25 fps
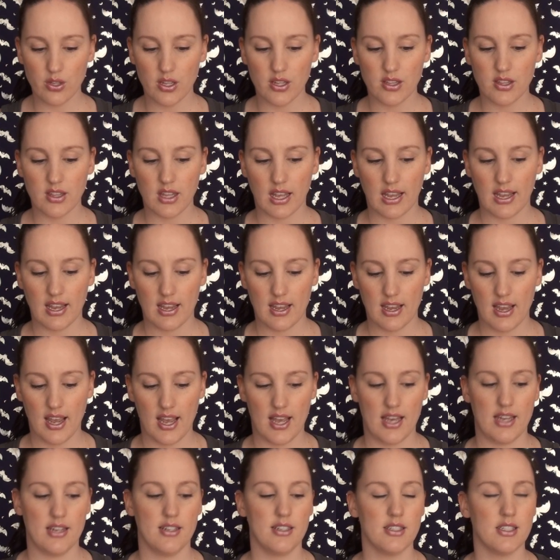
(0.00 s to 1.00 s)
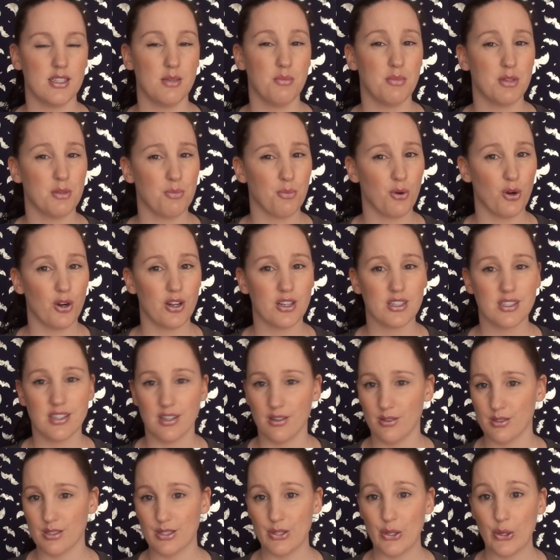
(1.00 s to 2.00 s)
that they had some of the products
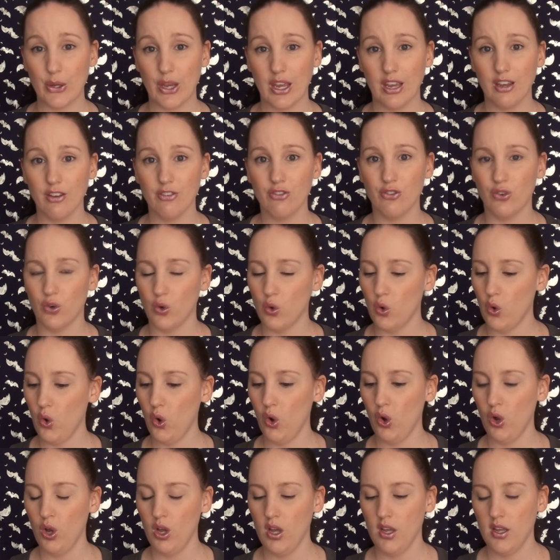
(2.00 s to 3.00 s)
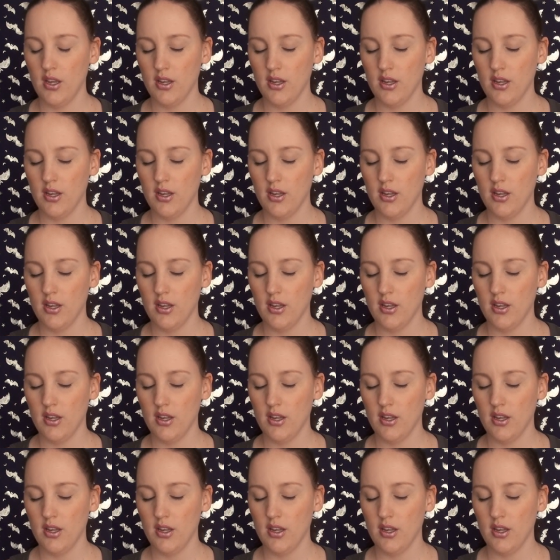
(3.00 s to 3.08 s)
that I was looking for,